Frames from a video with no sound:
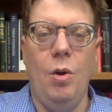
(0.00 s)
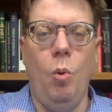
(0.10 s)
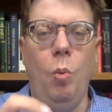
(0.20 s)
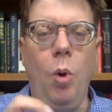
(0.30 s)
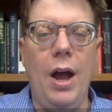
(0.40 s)

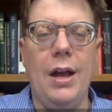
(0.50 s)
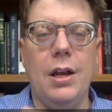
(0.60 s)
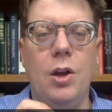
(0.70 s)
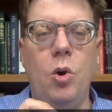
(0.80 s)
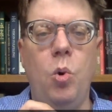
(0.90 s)
what
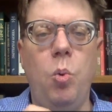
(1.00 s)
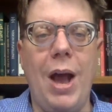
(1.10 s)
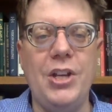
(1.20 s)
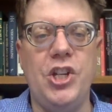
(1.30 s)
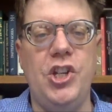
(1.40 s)

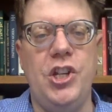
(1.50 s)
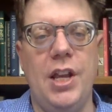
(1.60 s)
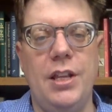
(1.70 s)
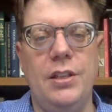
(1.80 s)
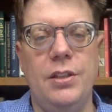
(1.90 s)

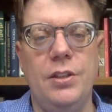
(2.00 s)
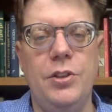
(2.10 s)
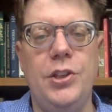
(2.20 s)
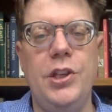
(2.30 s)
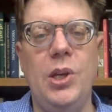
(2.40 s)
question
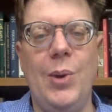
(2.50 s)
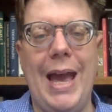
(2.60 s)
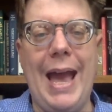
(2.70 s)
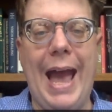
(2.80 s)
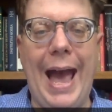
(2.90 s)
do you
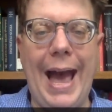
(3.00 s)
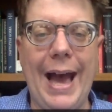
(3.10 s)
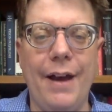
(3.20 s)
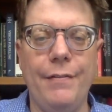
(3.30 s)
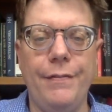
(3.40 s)

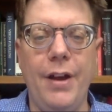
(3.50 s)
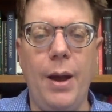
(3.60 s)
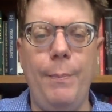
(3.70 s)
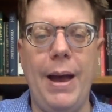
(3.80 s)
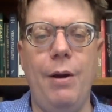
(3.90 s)
have
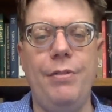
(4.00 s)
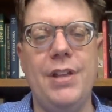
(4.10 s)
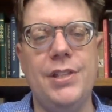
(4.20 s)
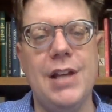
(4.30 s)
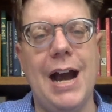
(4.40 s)
about
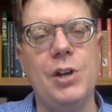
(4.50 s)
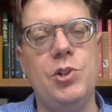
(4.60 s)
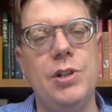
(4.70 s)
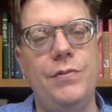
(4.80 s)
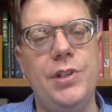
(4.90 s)
the
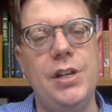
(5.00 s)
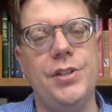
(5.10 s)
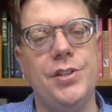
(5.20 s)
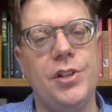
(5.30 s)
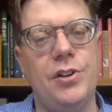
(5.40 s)
doctrine of
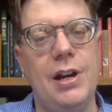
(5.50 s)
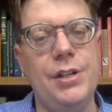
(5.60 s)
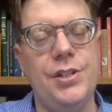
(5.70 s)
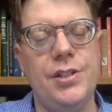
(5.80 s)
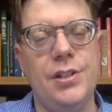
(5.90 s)
Jesus
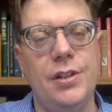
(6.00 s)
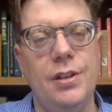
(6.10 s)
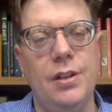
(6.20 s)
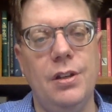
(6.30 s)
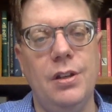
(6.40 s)
Christ
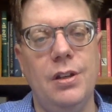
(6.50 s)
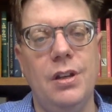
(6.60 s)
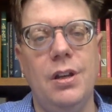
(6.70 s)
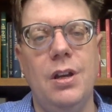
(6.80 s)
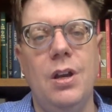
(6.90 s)

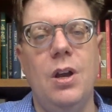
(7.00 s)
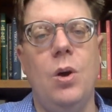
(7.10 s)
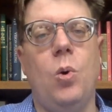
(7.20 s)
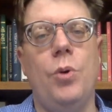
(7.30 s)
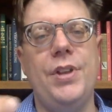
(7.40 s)

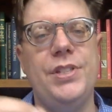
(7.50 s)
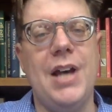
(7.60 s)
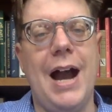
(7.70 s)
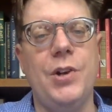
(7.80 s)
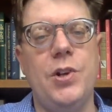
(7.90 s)
or the
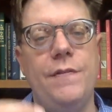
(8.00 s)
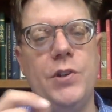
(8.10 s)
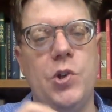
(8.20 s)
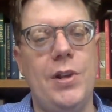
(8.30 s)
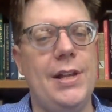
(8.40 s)
doctrine of the
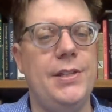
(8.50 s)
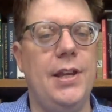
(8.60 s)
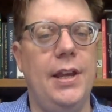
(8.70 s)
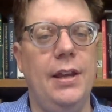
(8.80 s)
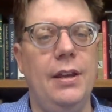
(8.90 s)

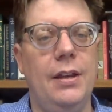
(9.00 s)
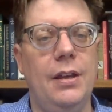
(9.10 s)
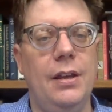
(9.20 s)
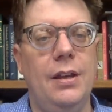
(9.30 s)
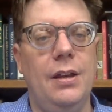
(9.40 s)
Trinity
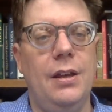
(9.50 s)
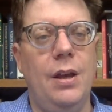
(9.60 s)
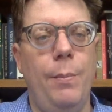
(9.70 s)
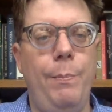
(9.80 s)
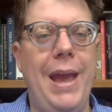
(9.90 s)

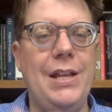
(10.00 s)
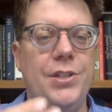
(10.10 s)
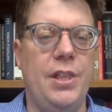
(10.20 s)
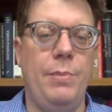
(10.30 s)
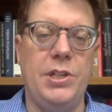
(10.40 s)
based
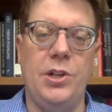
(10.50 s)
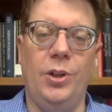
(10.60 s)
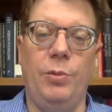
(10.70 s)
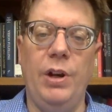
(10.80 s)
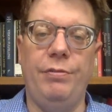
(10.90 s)
on the
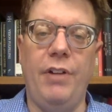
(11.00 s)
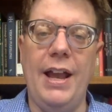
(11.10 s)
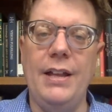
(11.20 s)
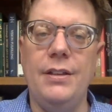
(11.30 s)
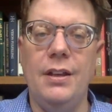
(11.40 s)
material we've
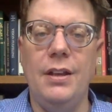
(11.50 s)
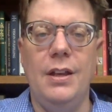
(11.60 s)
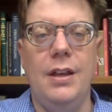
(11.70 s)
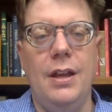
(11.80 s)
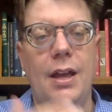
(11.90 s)
read
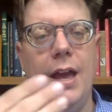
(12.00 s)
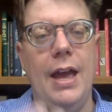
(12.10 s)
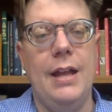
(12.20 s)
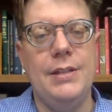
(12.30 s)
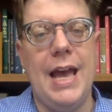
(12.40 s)

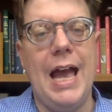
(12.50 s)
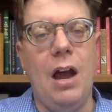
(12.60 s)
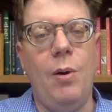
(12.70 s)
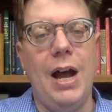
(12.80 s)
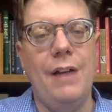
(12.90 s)
and
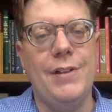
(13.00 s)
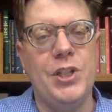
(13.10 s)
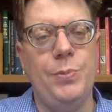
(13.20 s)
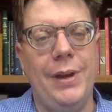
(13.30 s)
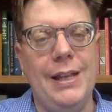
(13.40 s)
how I've
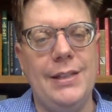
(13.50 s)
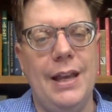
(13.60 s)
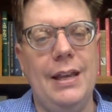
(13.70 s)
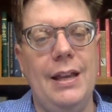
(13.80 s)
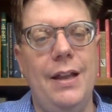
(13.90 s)
explained
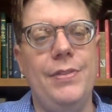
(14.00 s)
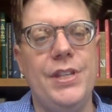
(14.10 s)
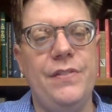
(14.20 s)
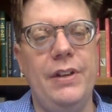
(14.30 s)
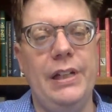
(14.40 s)
it in
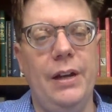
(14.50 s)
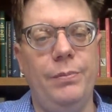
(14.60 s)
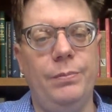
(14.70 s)
this video?